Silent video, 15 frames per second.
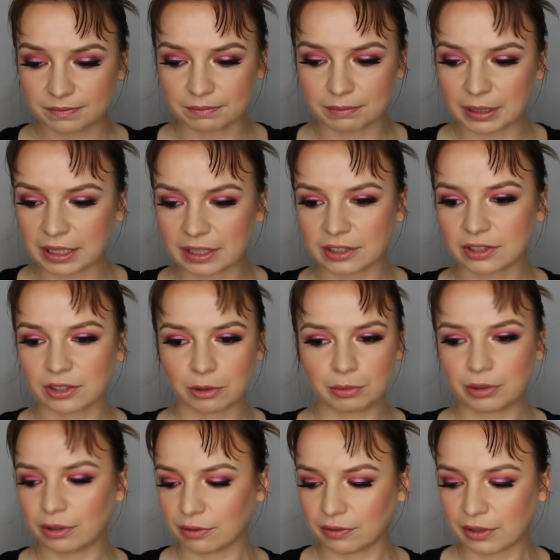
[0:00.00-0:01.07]
But they're so
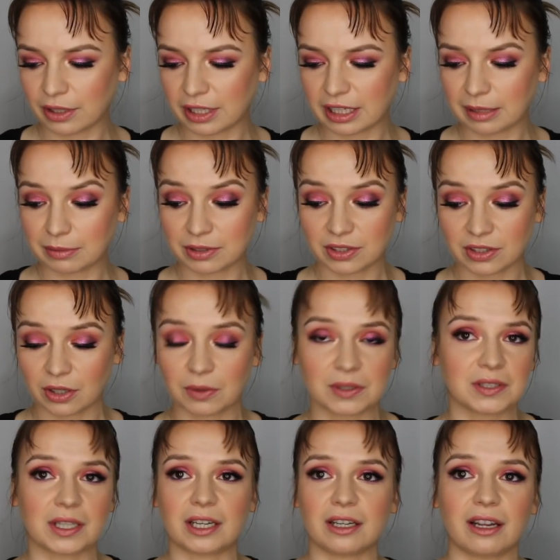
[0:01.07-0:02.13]
beautiful, and I'm so
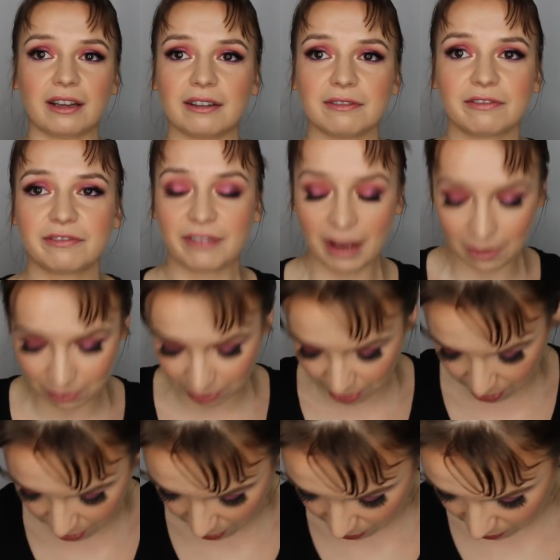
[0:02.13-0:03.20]
excited I found
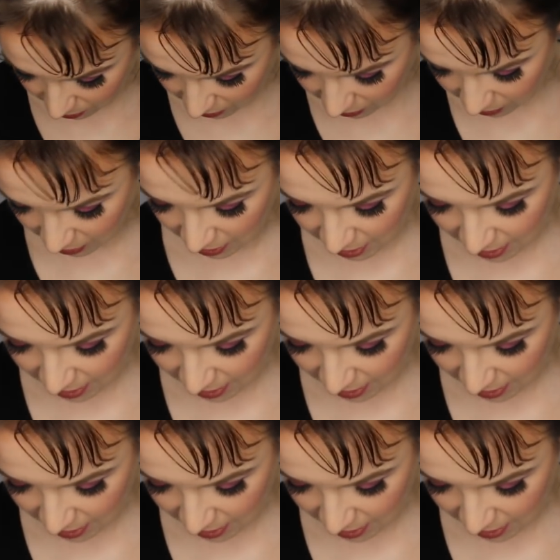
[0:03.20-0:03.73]
those.